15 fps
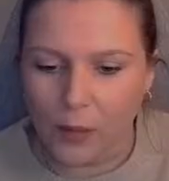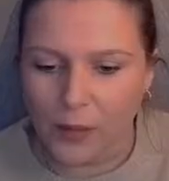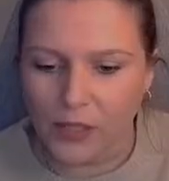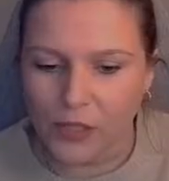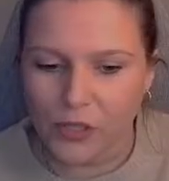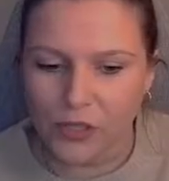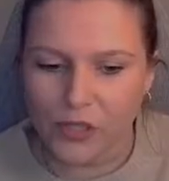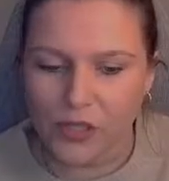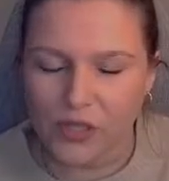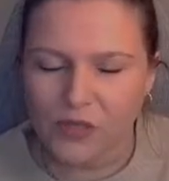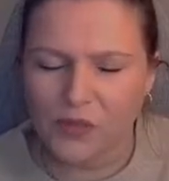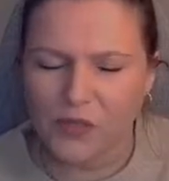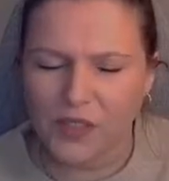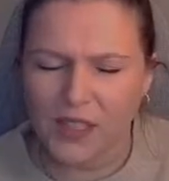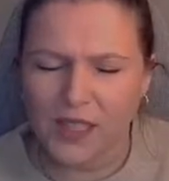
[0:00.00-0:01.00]
just
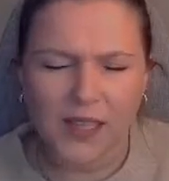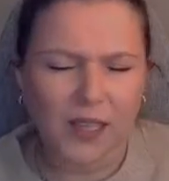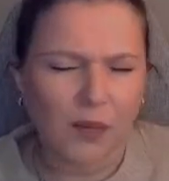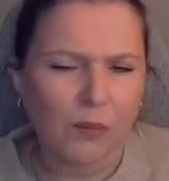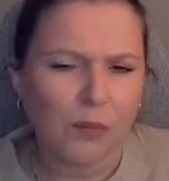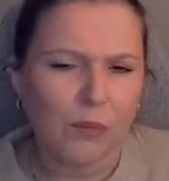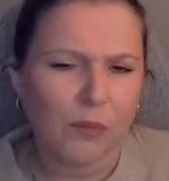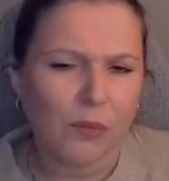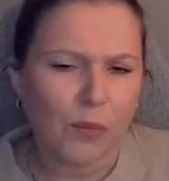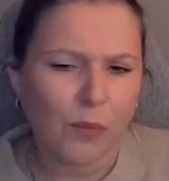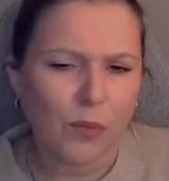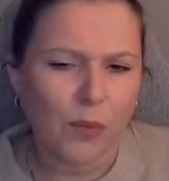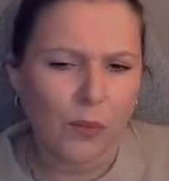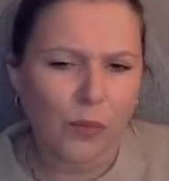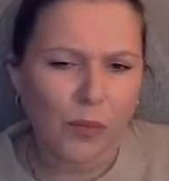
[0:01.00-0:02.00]
feel like I'm
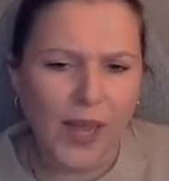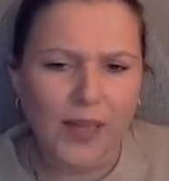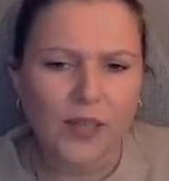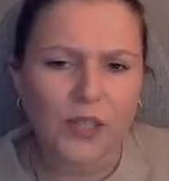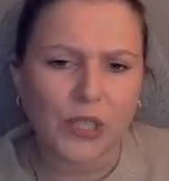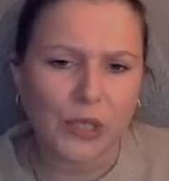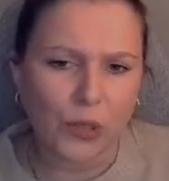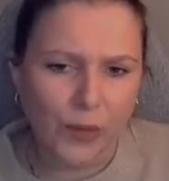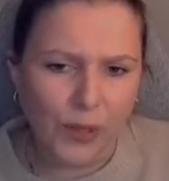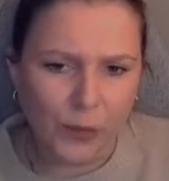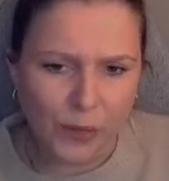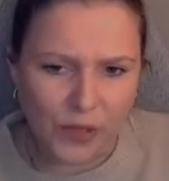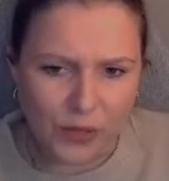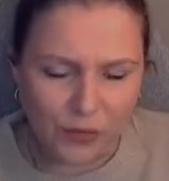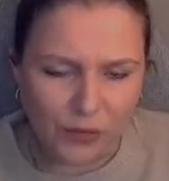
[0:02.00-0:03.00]
rather going
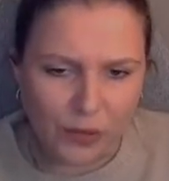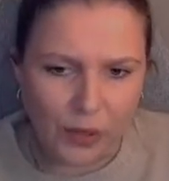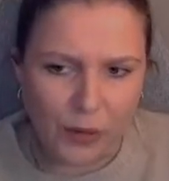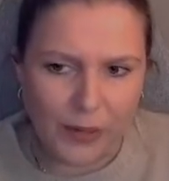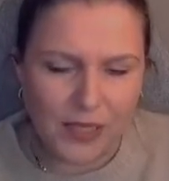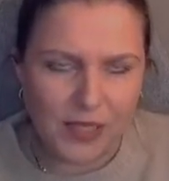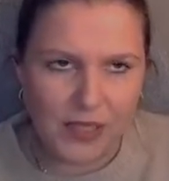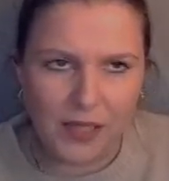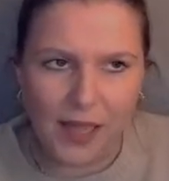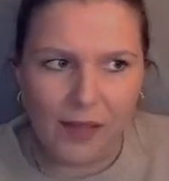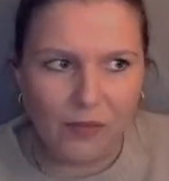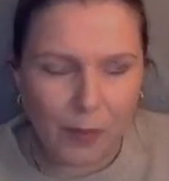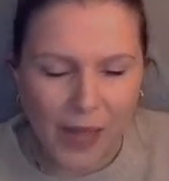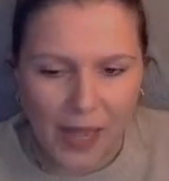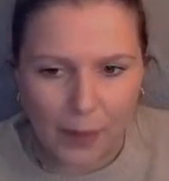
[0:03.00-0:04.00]
with the flow. I still
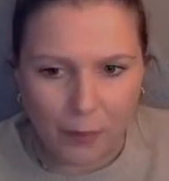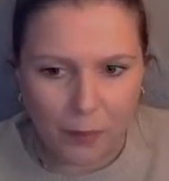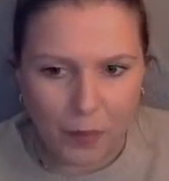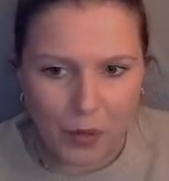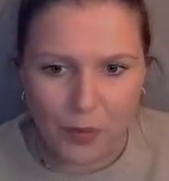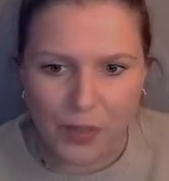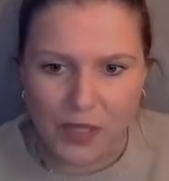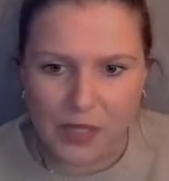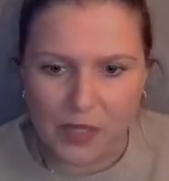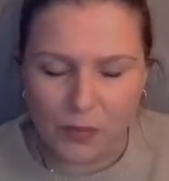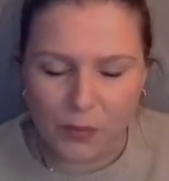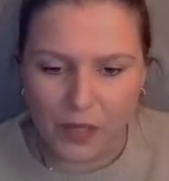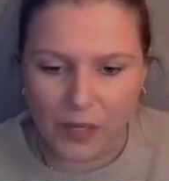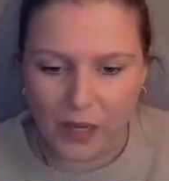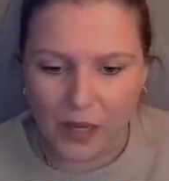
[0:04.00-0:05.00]
have bad moments,
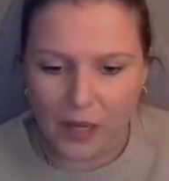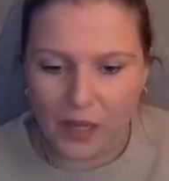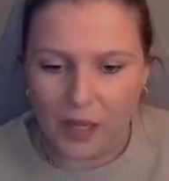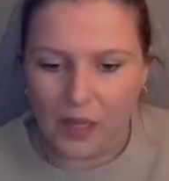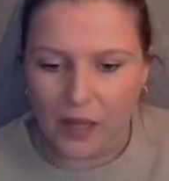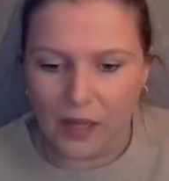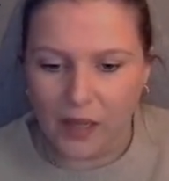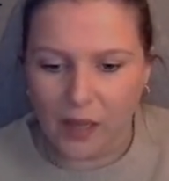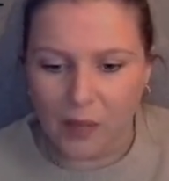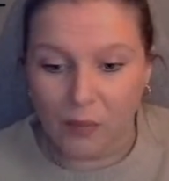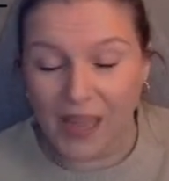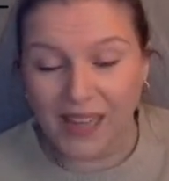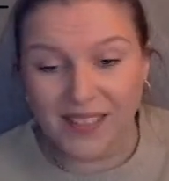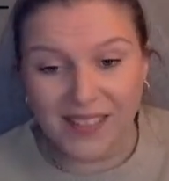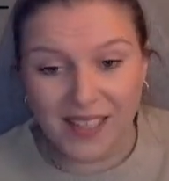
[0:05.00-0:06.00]
but
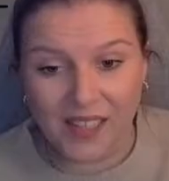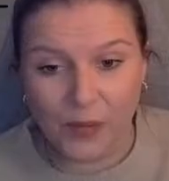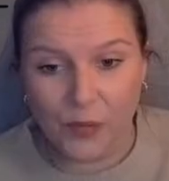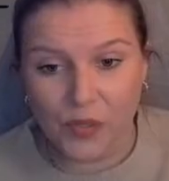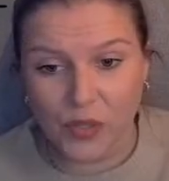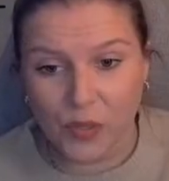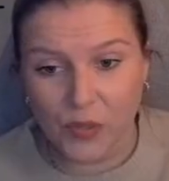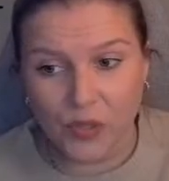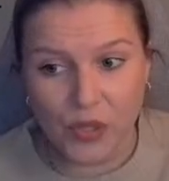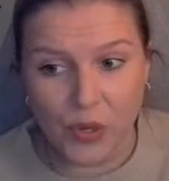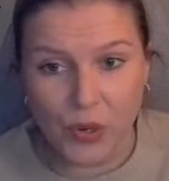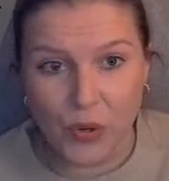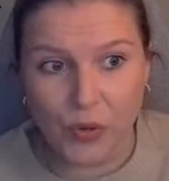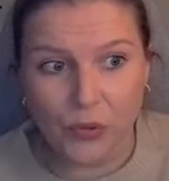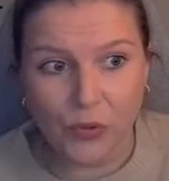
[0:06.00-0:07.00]
back then I was
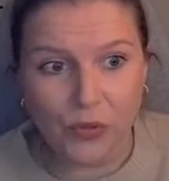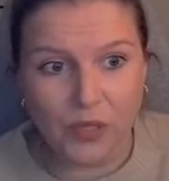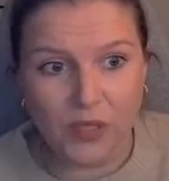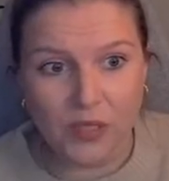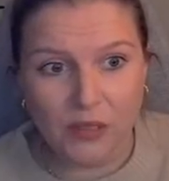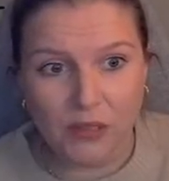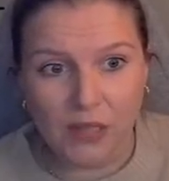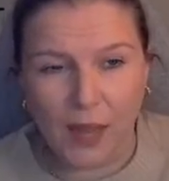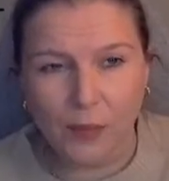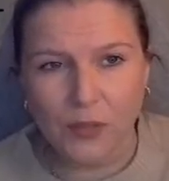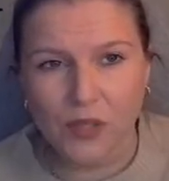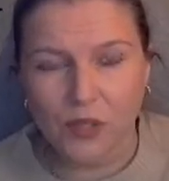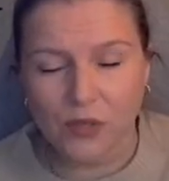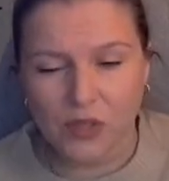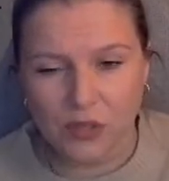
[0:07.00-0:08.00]
also
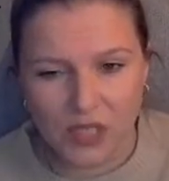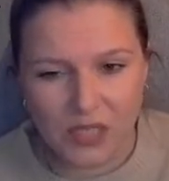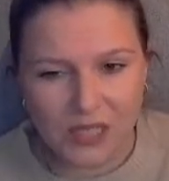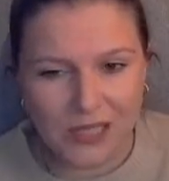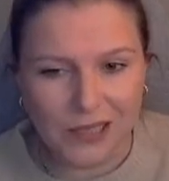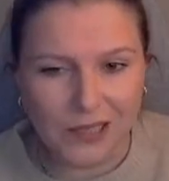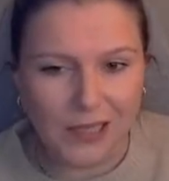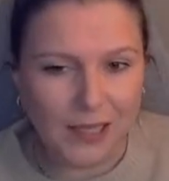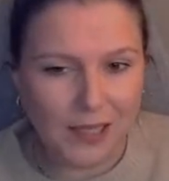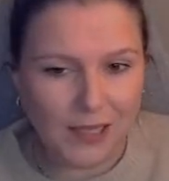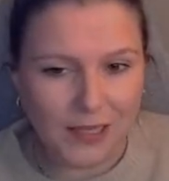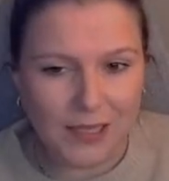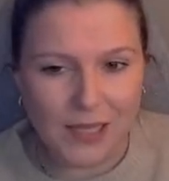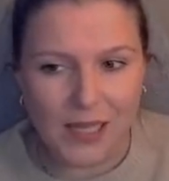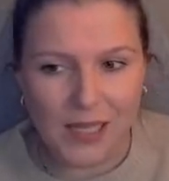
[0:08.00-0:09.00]
still like
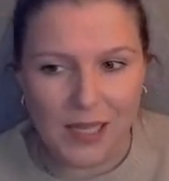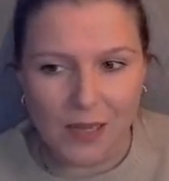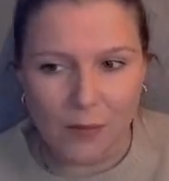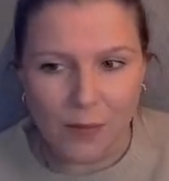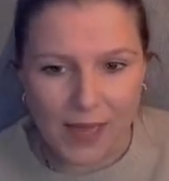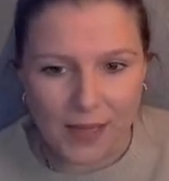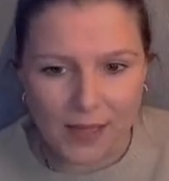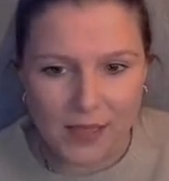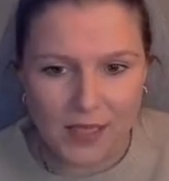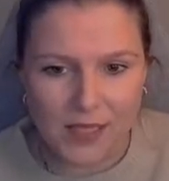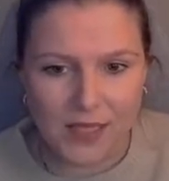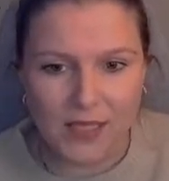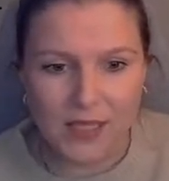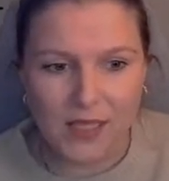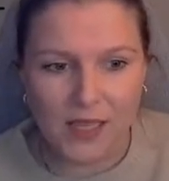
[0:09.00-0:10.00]
taking
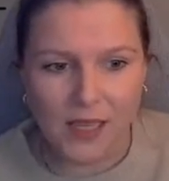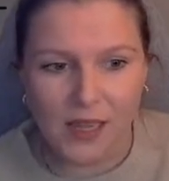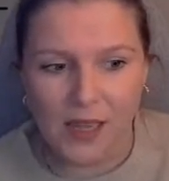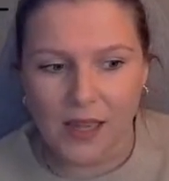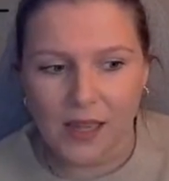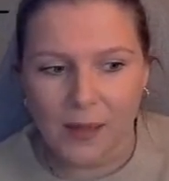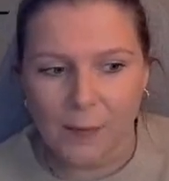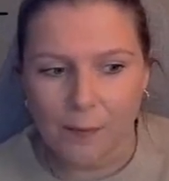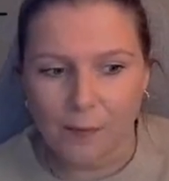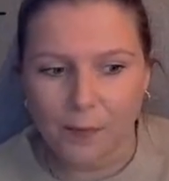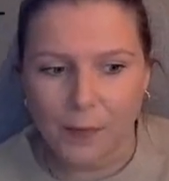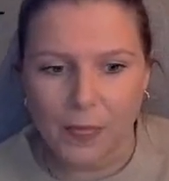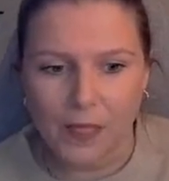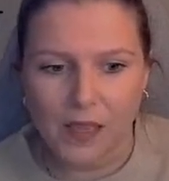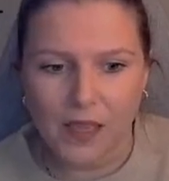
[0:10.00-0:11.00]
meds,
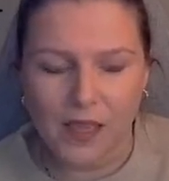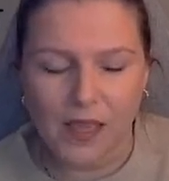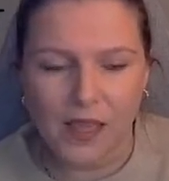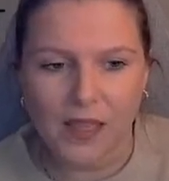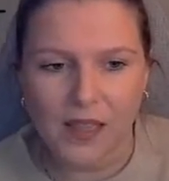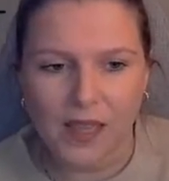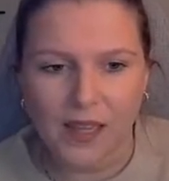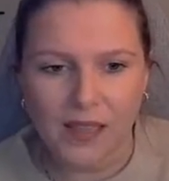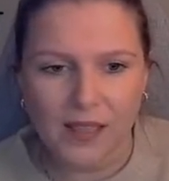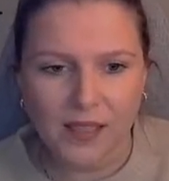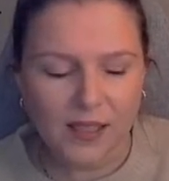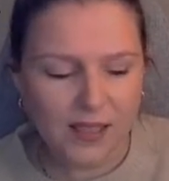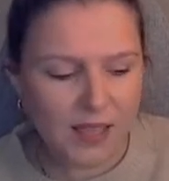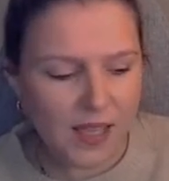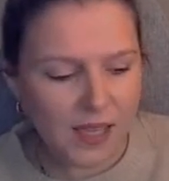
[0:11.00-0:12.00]
and I
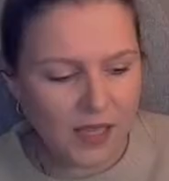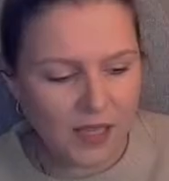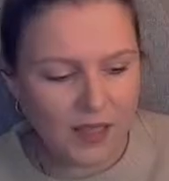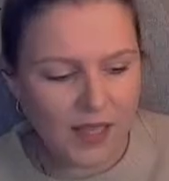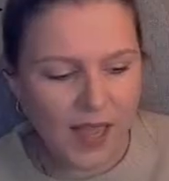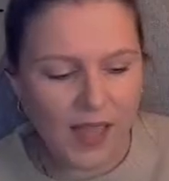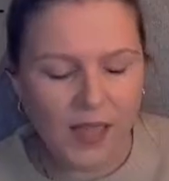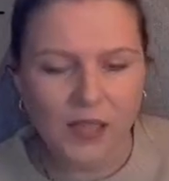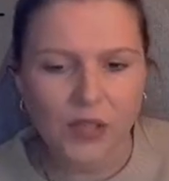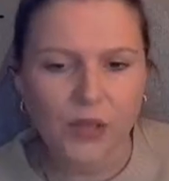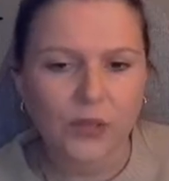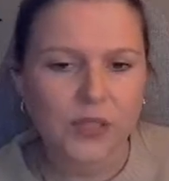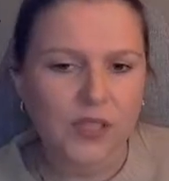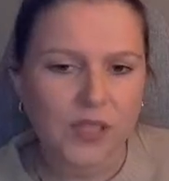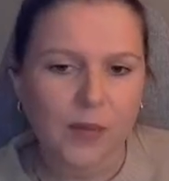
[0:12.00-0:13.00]
think that
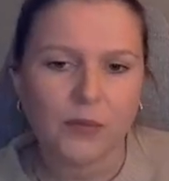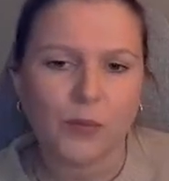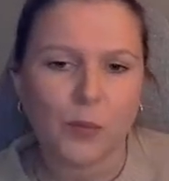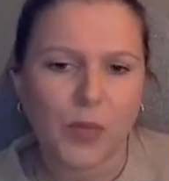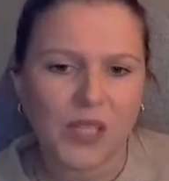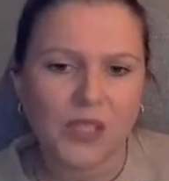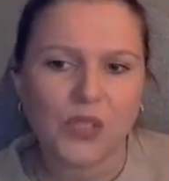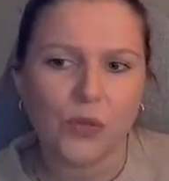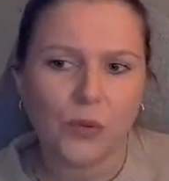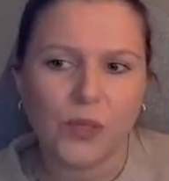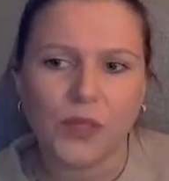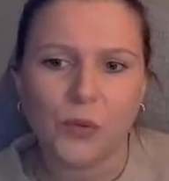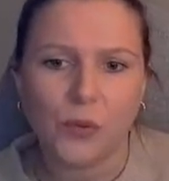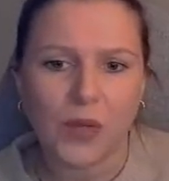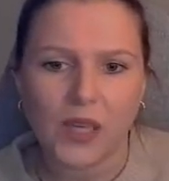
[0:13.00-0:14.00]
those numbed me too in a
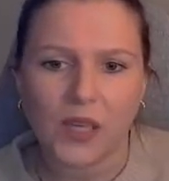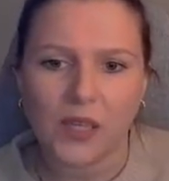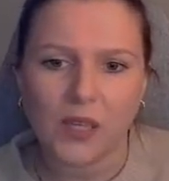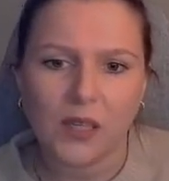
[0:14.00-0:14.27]
way.